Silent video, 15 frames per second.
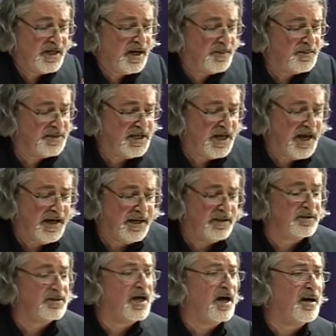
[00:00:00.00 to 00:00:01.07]
become
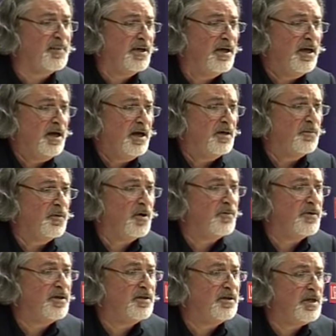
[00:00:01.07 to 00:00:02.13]
tangled up in what
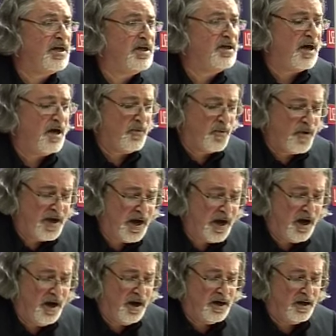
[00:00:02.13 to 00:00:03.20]
we think we
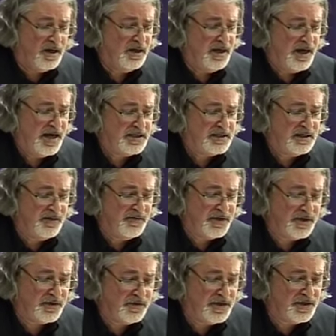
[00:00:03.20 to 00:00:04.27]
are as living